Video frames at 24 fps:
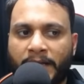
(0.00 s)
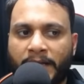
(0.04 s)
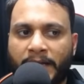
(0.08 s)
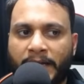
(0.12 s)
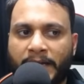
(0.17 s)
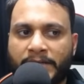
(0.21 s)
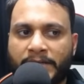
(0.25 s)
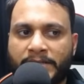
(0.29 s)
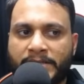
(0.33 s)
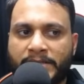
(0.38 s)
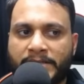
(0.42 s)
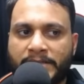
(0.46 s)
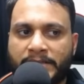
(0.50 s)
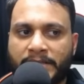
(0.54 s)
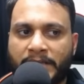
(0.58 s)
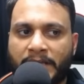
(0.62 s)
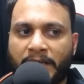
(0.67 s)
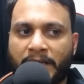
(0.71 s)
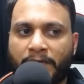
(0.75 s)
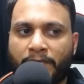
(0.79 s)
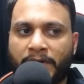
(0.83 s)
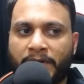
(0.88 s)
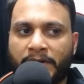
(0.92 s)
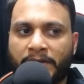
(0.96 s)
And since
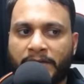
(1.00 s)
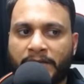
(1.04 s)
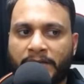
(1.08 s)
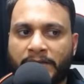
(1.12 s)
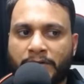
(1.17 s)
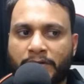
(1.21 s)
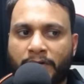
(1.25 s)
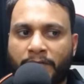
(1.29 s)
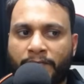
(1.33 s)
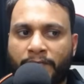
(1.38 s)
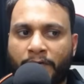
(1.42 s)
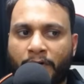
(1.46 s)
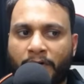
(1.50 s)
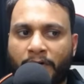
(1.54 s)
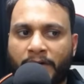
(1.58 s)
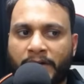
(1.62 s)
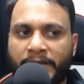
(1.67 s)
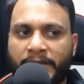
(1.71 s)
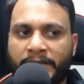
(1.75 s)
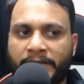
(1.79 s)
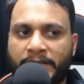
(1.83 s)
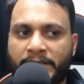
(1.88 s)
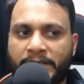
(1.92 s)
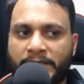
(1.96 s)
A1 is of odd
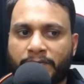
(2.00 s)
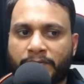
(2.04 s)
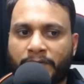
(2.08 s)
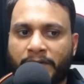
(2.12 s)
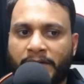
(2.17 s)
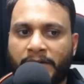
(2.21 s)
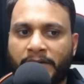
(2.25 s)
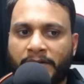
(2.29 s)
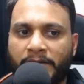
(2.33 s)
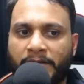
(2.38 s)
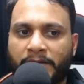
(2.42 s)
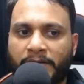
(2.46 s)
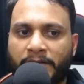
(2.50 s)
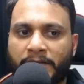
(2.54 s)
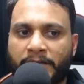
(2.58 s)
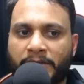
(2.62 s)
length as well,